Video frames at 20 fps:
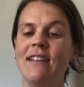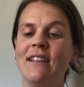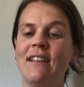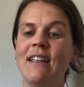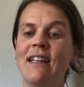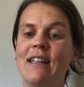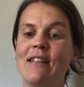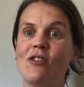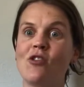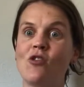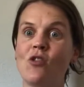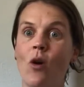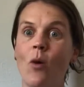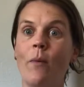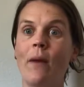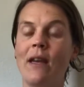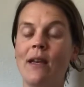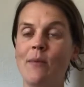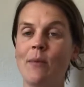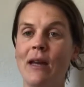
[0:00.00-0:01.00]
in so
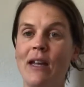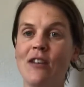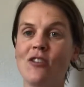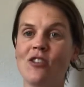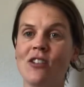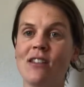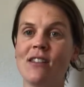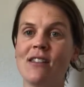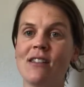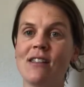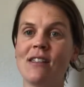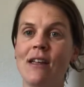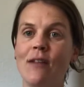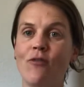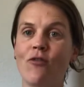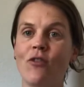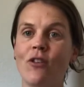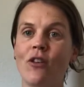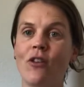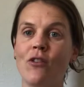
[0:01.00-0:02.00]
many pages and
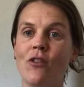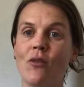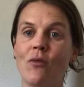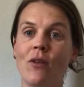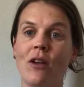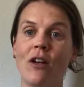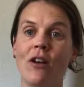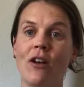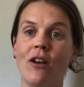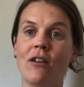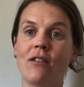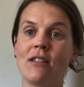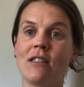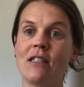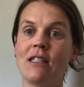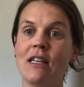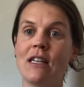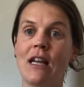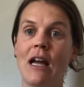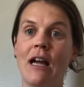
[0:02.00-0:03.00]
for the reader
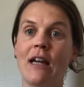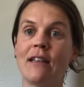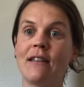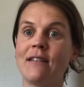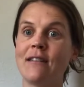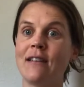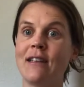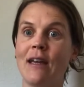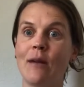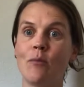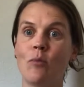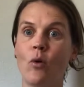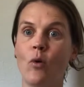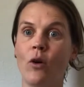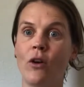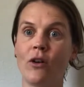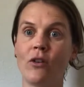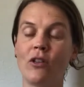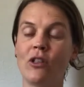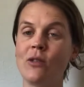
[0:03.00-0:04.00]
to not get bored
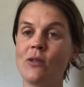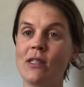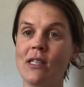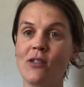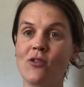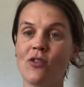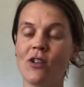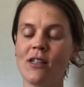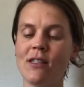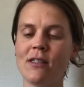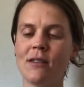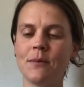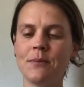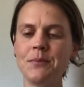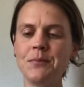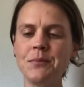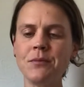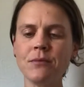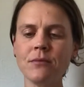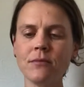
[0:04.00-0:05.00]
or lose interest.
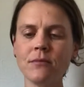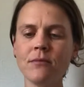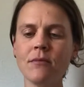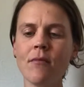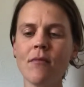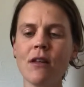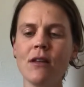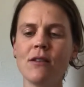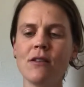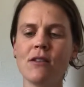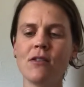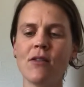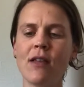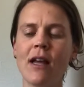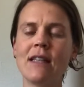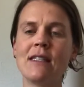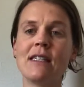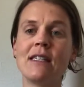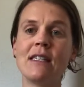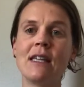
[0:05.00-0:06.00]
So
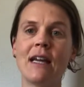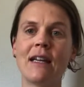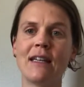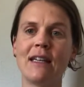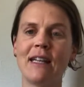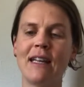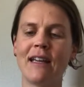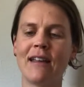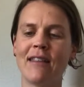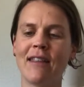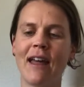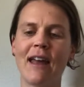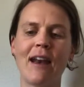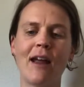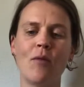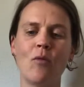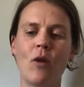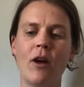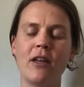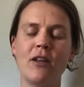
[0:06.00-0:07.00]
that's a technique that I
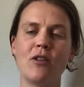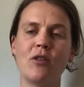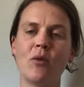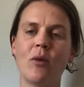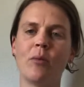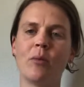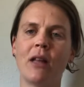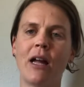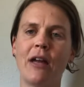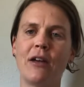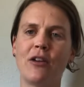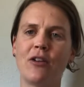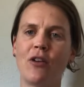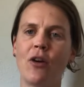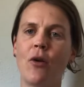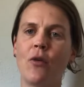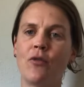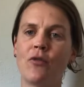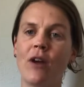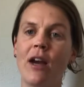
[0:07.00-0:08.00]
want you to apply to your
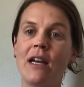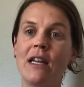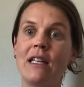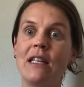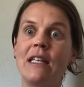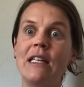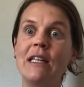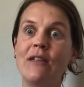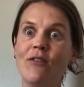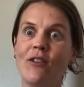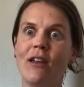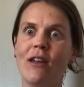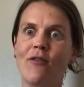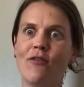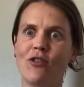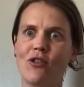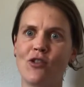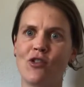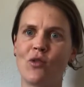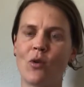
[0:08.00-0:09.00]
own writing, even if
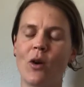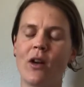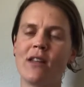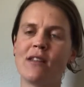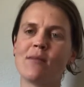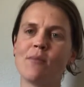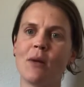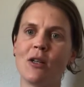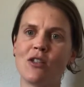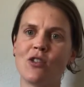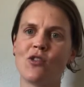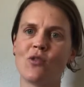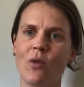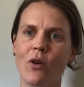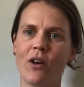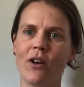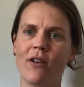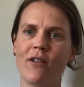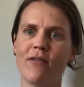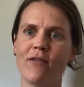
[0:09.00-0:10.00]
your story is much
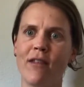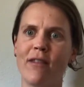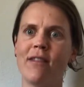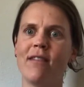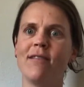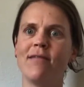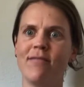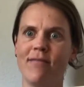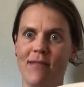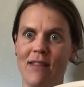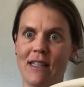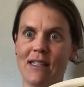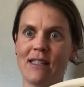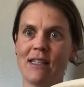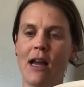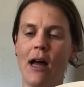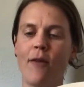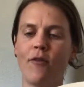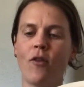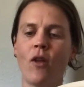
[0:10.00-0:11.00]
shorter than this
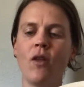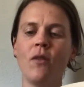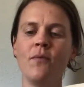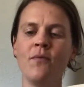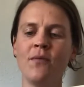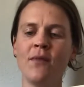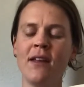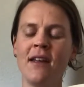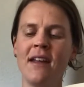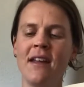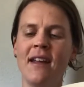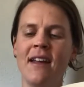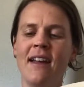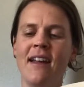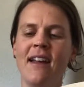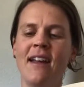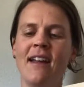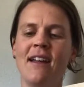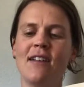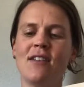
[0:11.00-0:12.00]
novel.
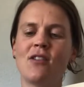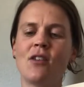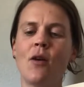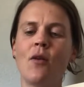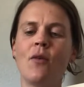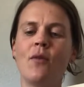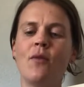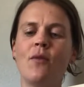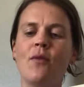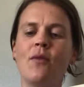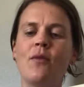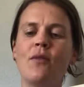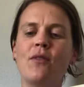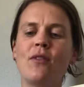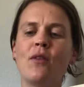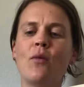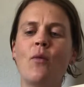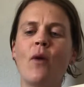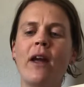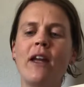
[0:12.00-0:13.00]
So
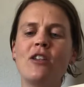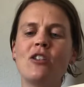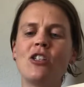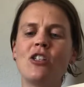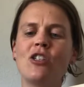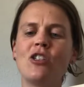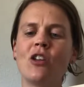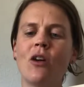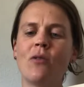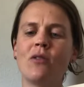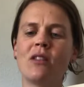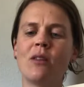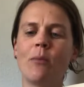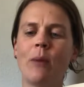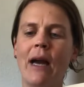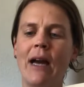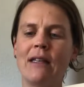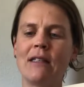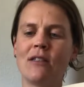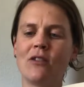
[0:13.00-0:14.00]
the way she shows the
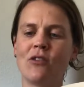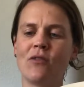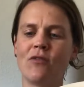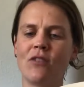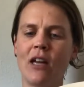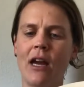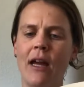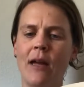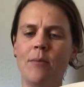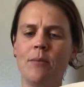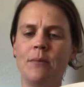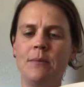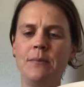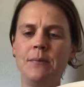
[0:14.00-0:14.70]
passage of time,